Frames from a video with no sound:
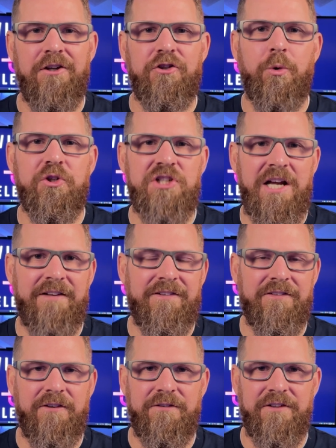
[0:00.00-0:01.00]
your
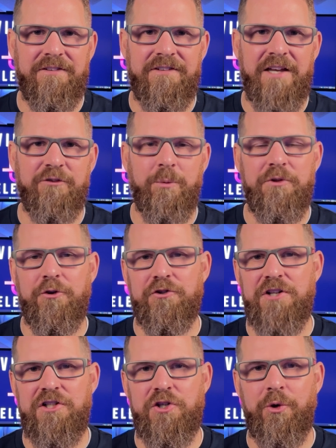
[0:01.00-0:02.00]
chances of success with your
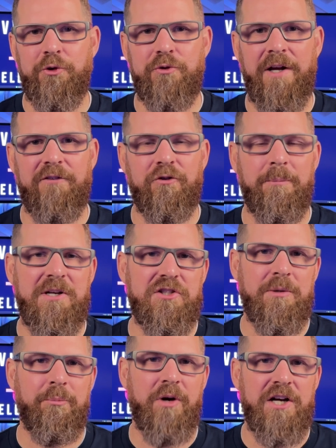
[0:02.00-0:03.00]
digital
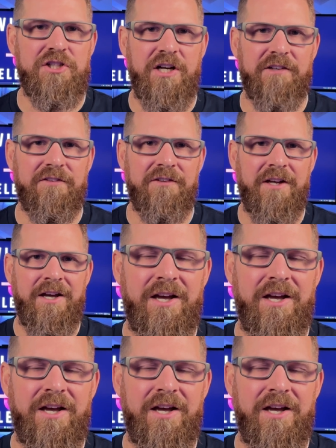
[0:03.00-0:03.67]
transformation projects.